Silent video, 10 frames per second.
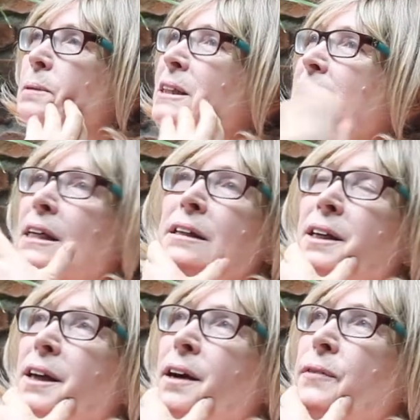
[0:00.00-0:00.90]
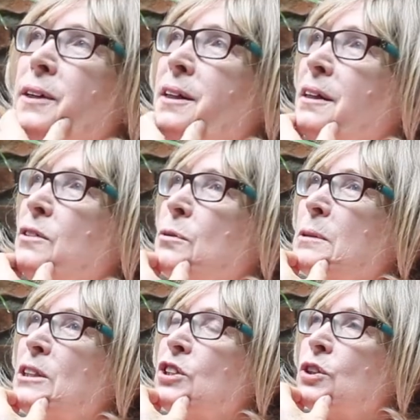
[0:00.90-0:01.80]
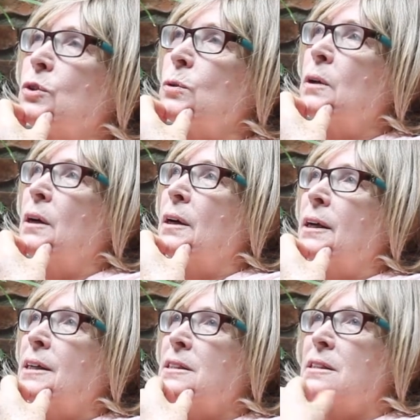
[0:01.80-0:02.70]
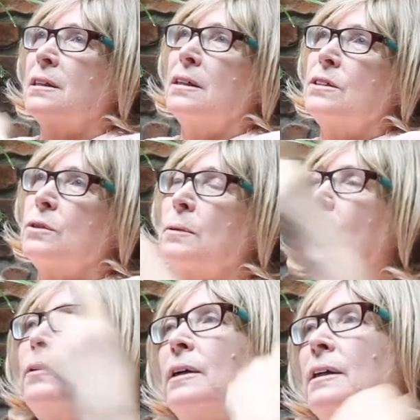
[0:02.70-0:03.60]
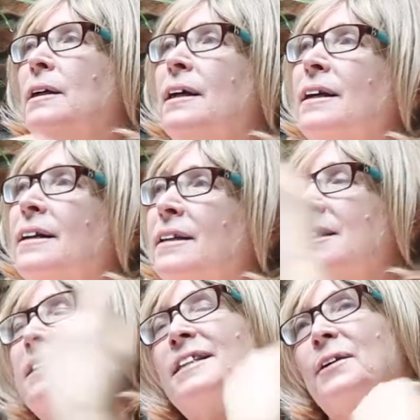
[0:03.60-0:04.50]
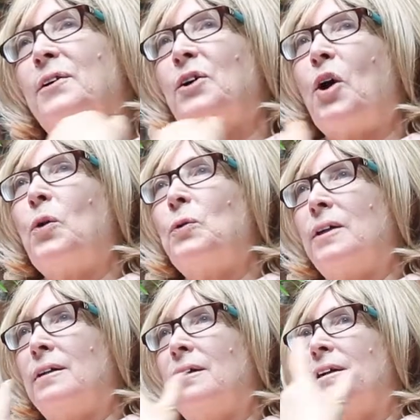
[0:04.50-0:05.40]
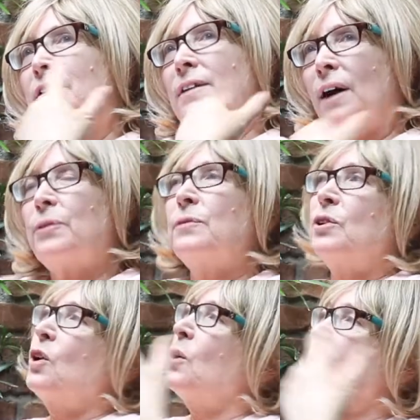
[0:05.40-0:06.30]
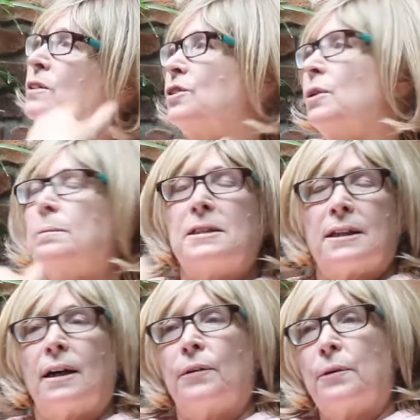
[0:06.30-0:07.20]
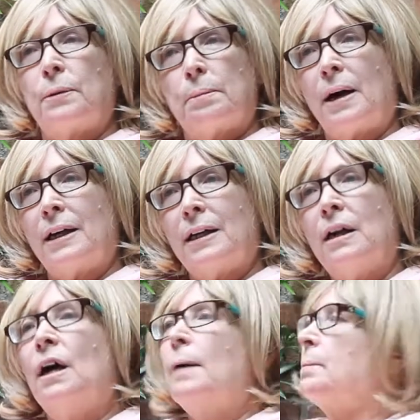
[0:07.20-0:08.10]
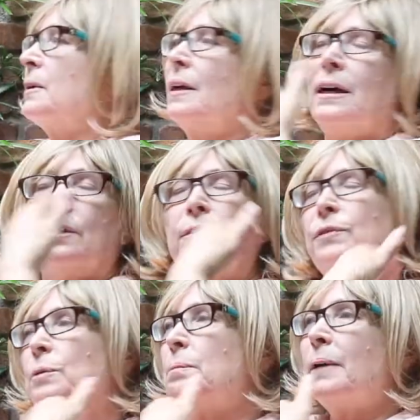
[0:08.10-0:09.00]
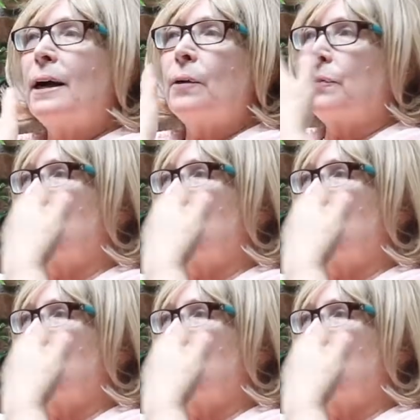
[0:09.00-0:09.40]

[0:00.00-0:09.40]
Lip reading: because I think everything else we do is surrounding. They say the colon, the health of your colon determines the health of the body, but the health of your mouth